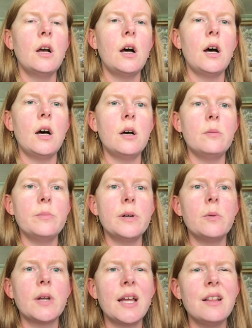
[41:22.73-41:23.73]
But
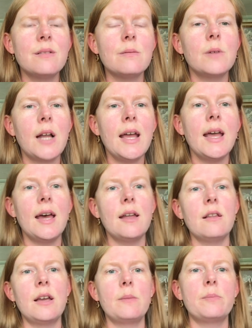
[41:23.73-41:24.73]
when I had
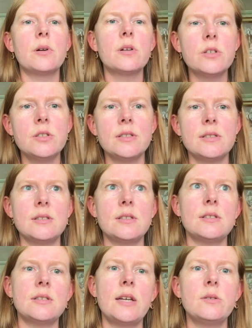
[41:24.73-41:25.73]
like purchased
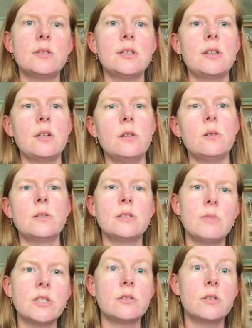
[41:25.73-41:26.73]
this, I was thinking, oh, it's
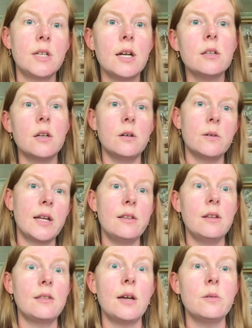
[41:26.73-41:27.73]
mustard yellow, and I
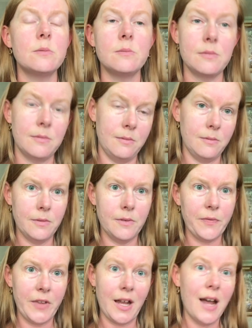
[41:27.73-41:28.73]
think that,
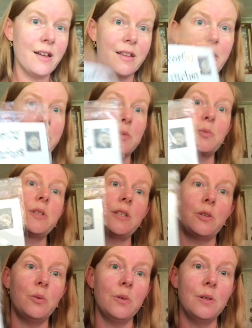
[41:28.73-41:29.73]
like, I thought that was really
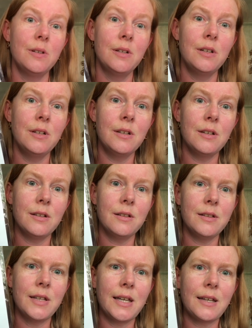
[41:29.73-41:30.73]
cool.
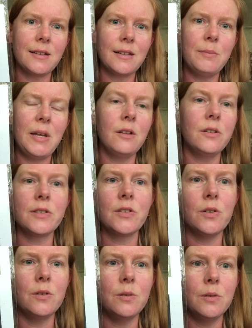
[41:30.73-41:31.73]
Like, it made it look
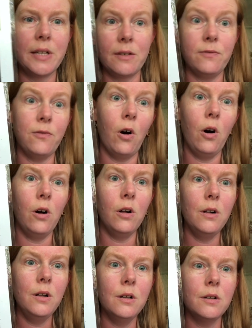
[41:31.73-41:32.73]
so like
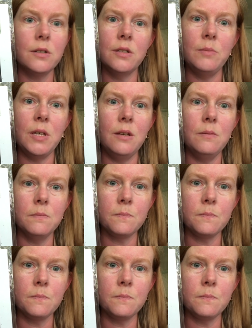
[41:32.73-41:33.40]
fall to me.